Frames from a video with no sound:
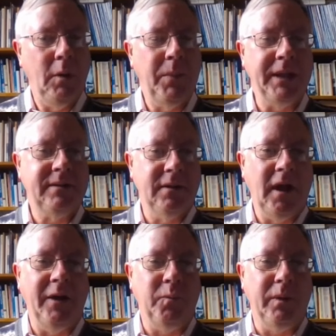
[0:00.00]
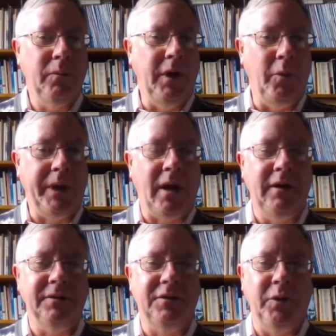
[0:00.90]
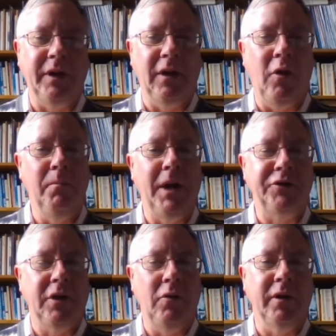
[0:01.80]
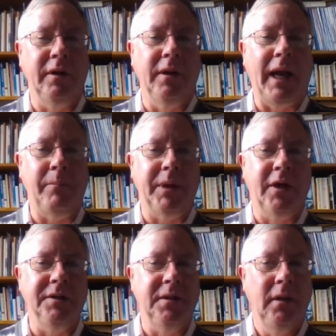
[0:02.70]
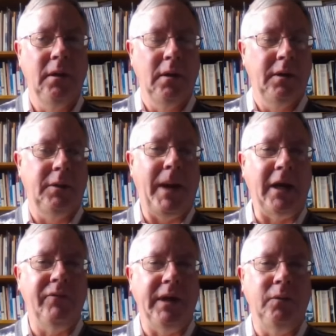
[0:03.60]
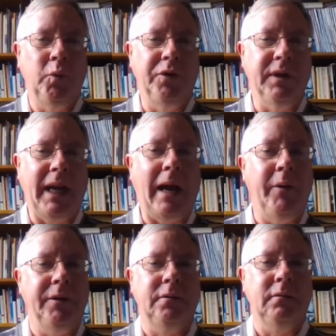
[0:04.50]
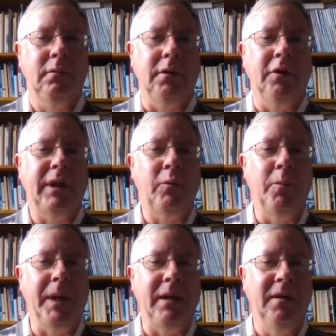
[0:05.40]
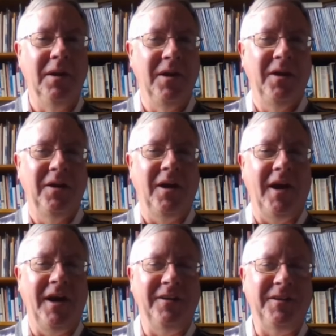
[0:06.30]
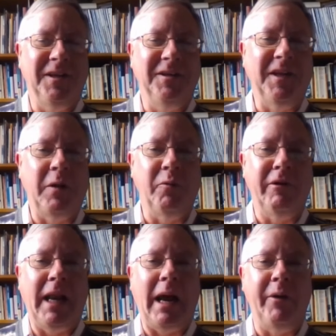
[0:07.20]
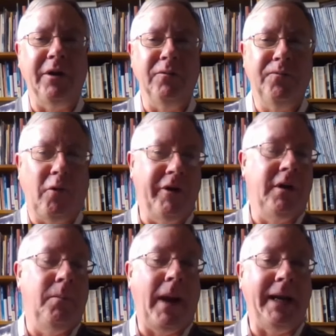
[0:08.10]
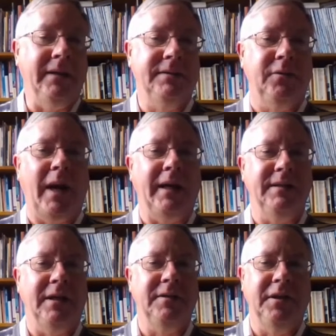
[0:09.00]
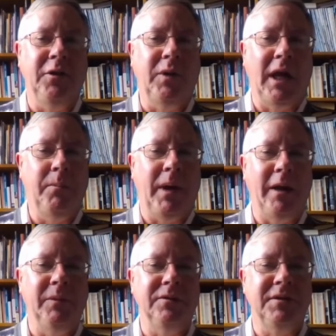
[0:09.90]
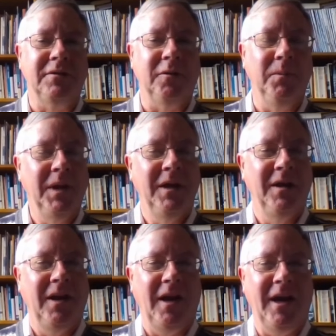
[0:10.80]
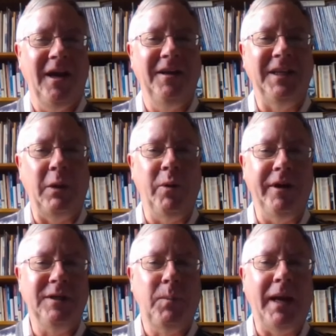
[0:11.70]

But we can't do it much longer than that because the Bank of England wouldn't allow it. That would mean that they were allowing foreign banks to access the UK payment system. They were